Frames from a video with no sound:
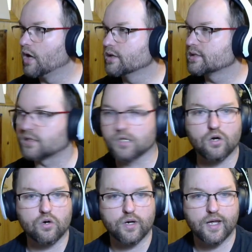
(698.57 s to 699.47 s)

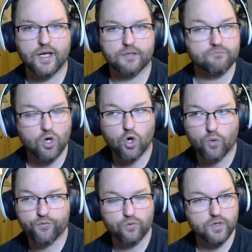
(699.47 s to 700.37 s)
So again,
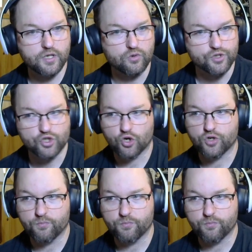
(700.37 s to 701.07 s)
hopefully you enjoy